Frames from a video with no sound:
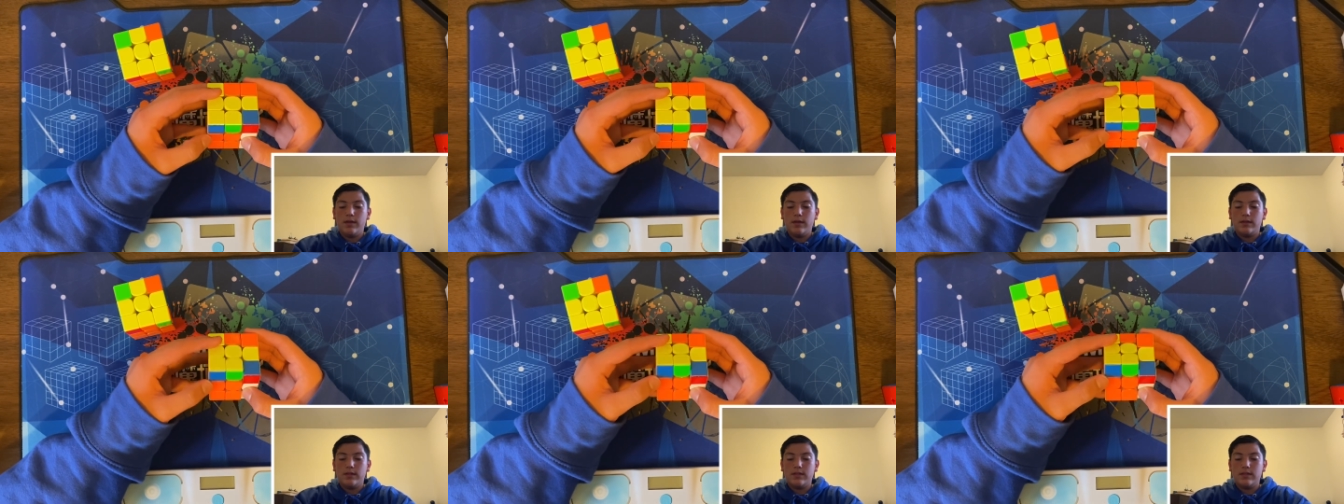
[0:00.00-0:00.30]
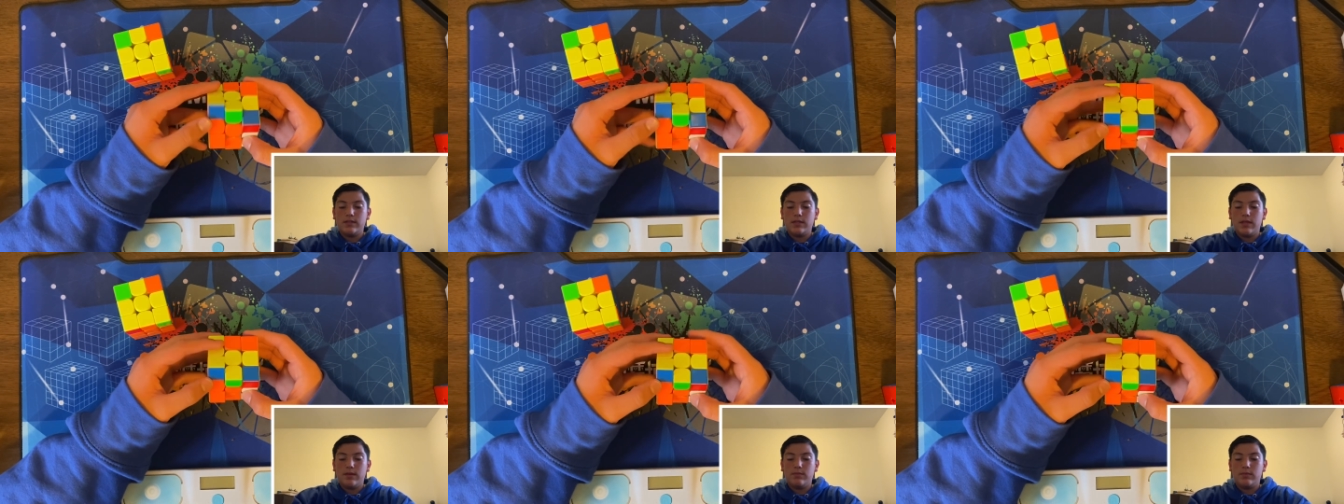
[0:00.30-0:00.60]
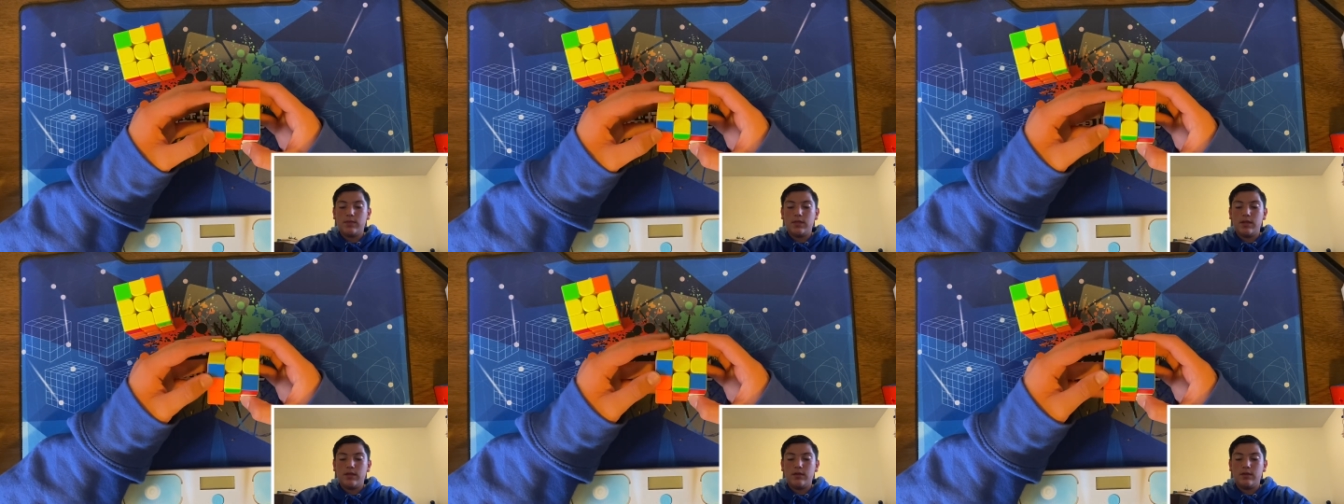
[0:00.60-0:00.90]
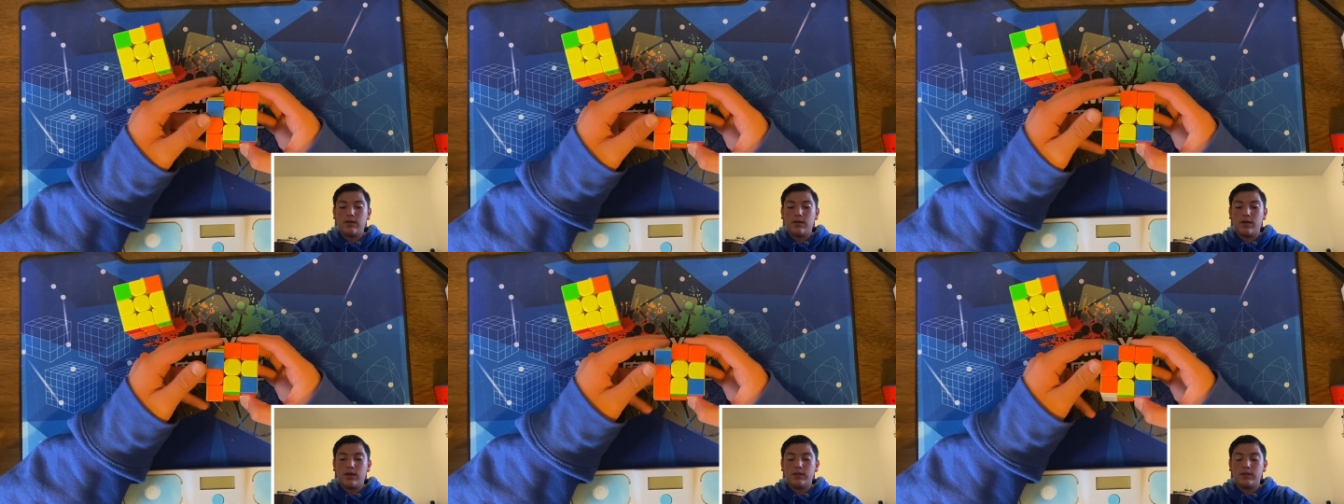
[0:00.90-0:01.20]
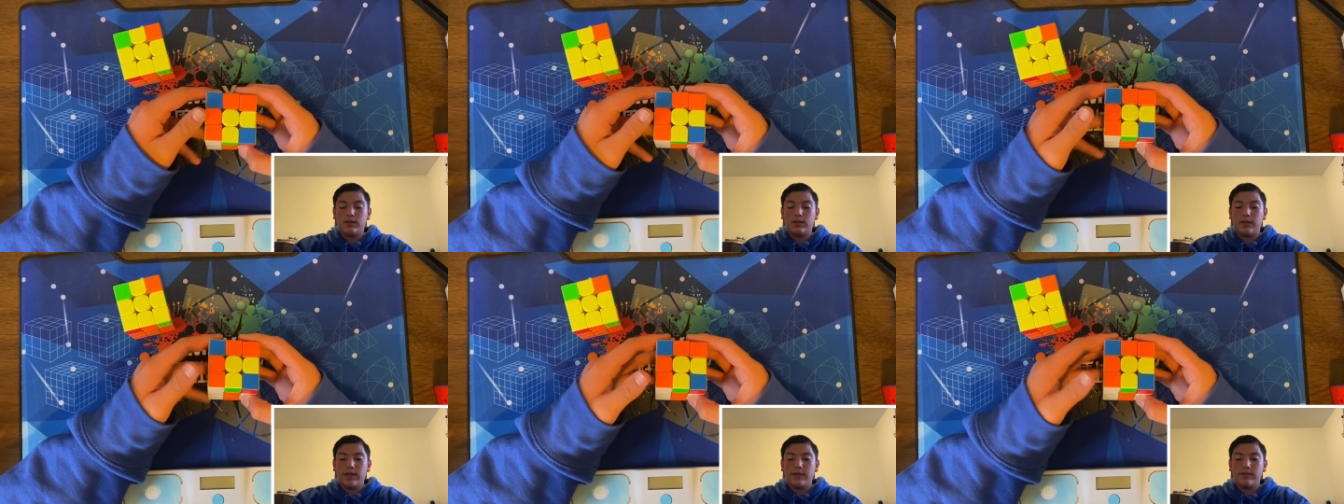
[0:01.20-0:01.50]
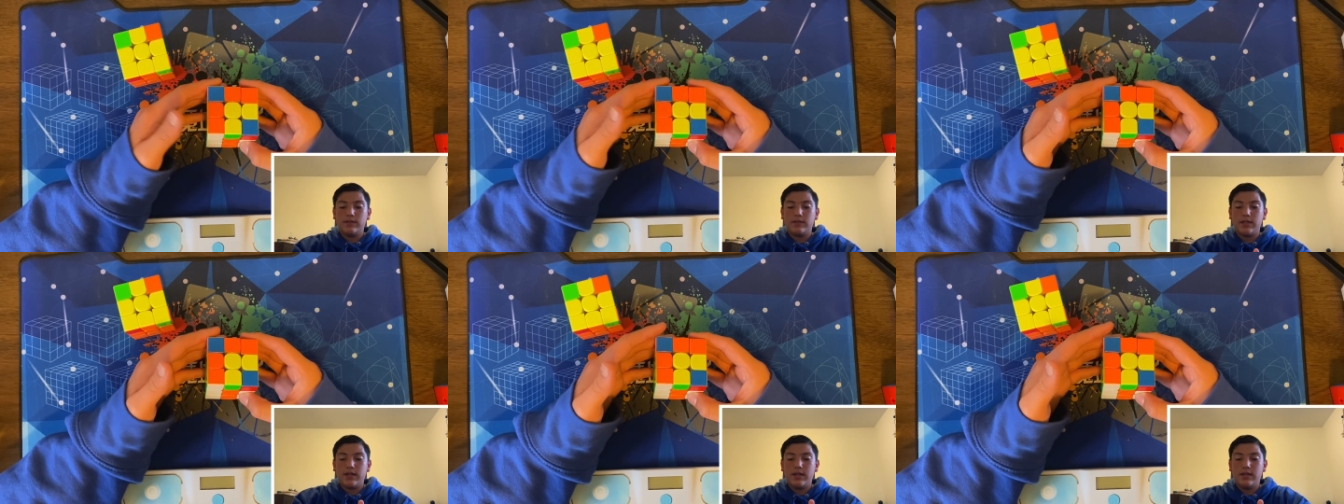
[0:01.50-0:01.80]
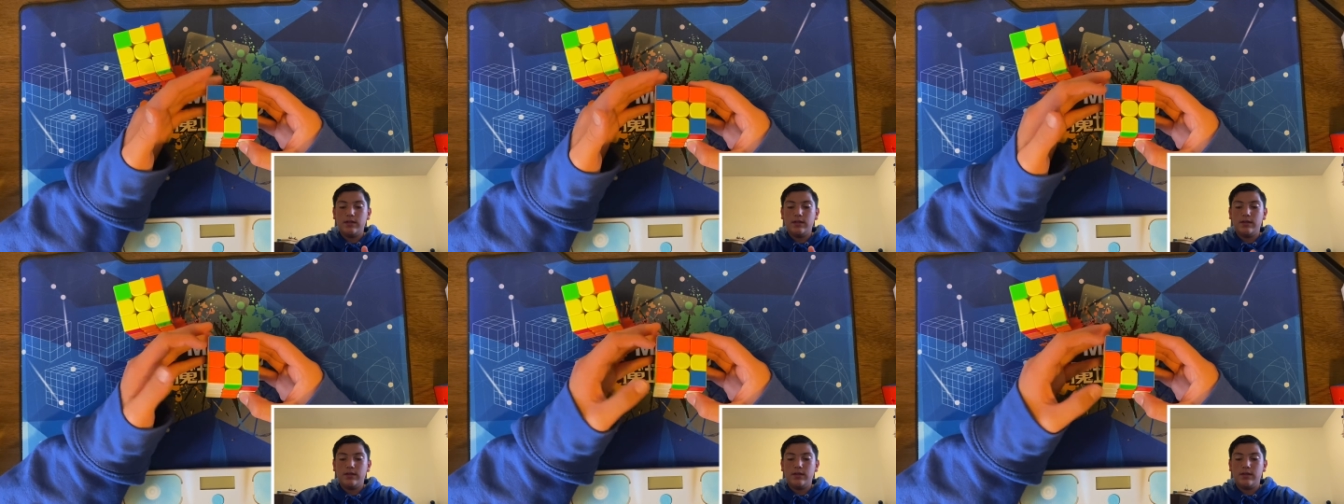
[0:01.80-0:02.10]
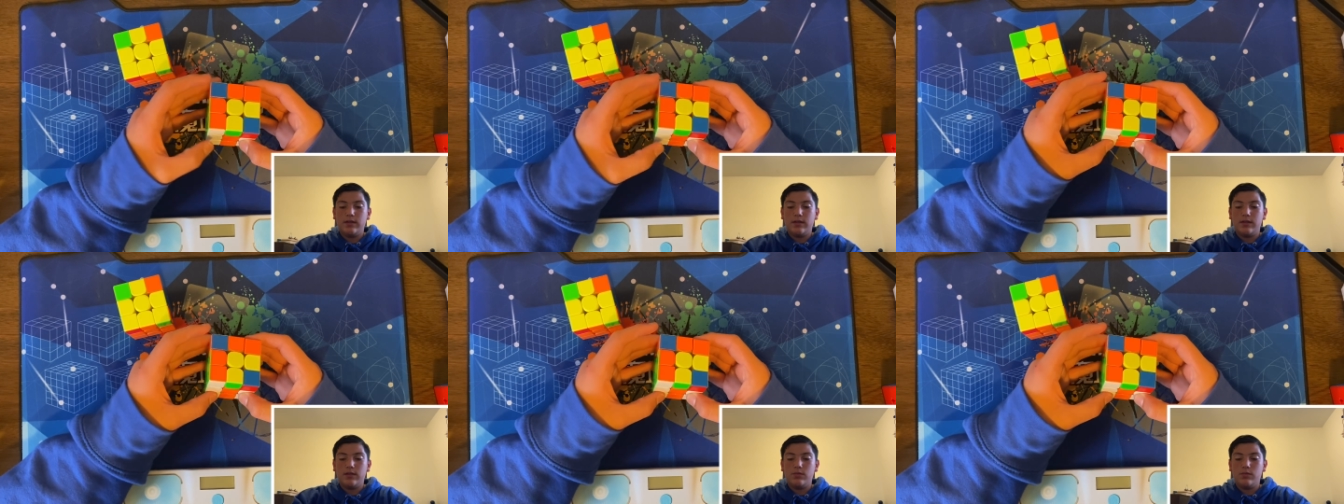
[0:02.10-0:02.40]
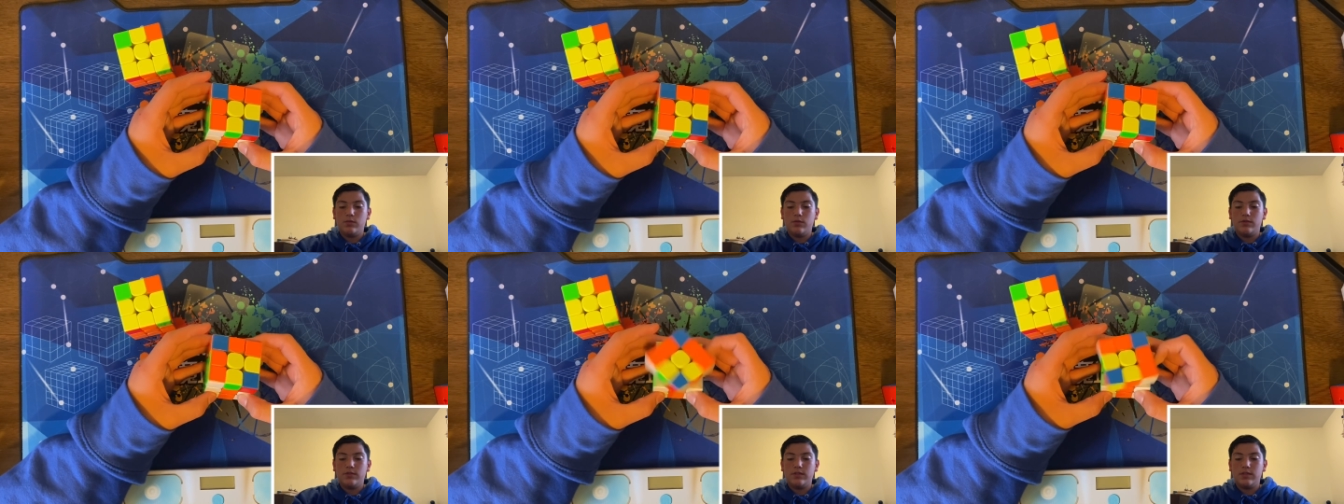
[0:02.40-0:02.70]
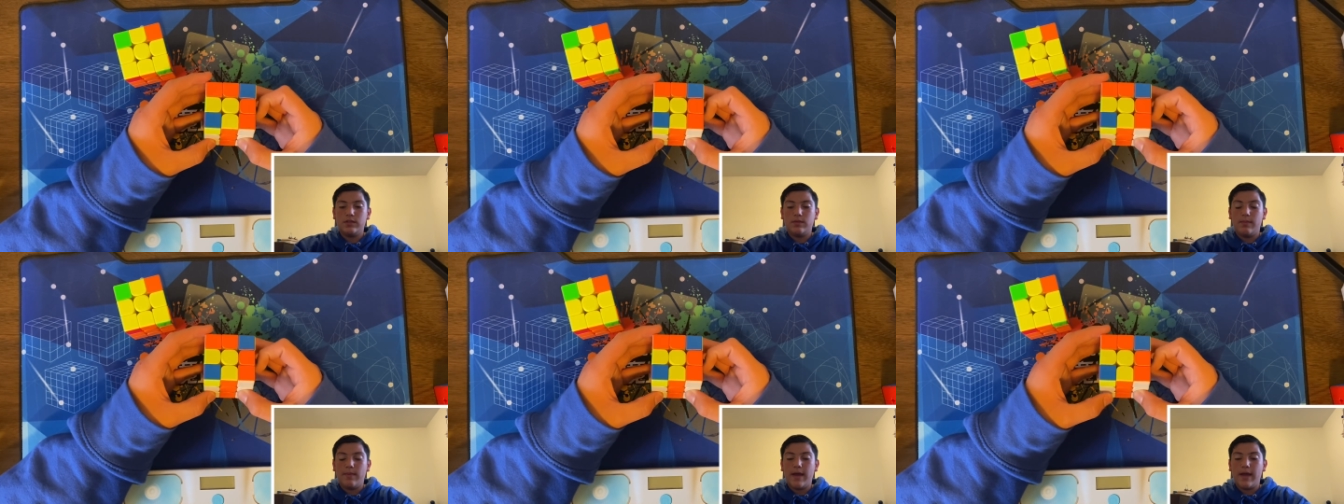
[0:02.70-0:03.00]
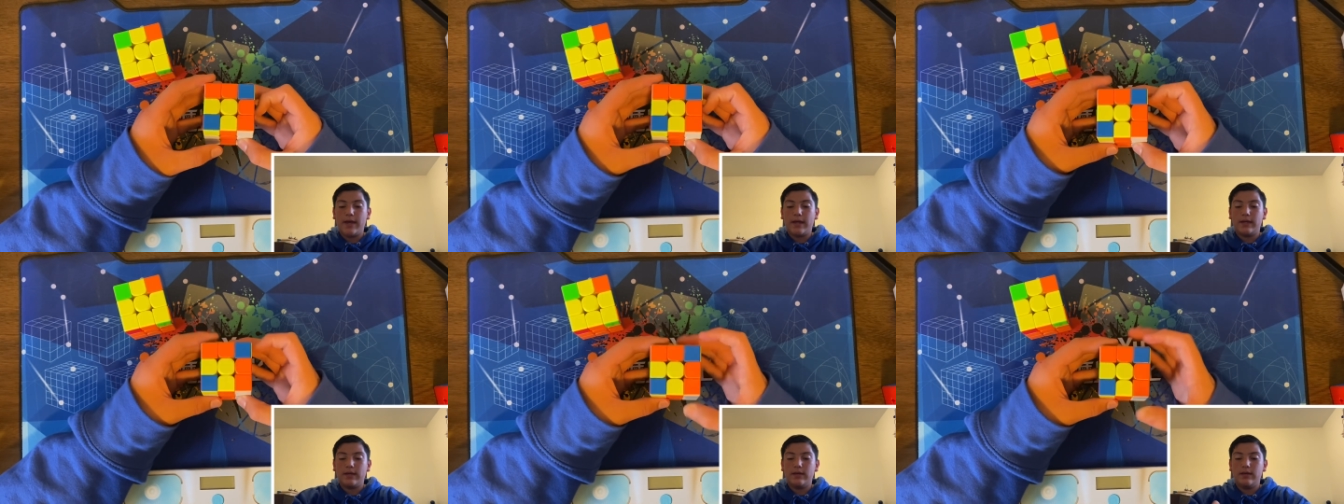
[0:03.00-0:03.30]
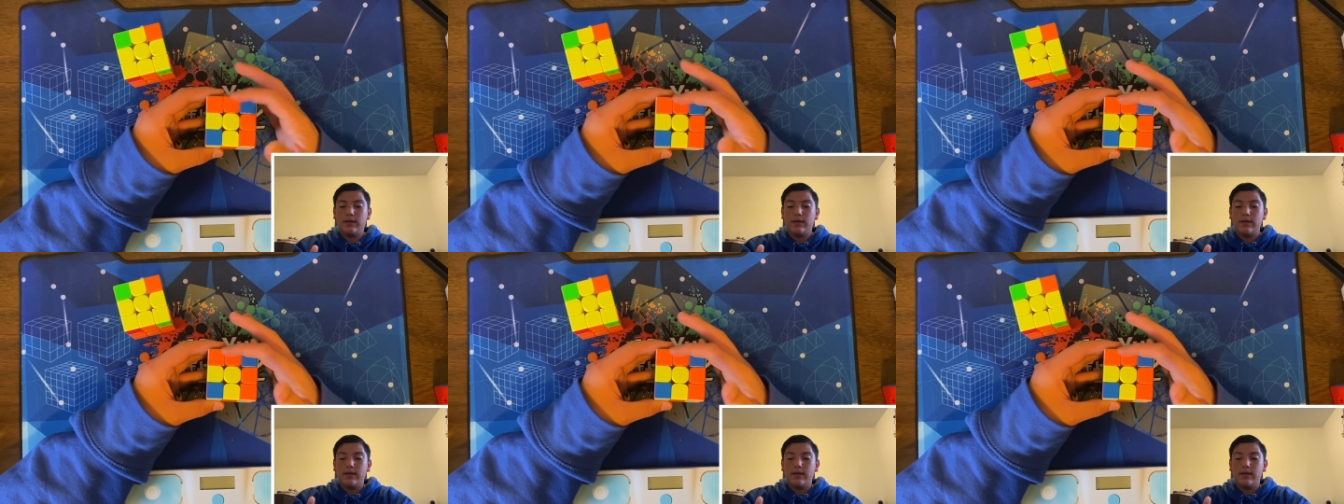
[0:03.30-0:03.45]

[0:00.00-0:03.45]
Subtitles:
the same thing on the left side, and then you move it to the back.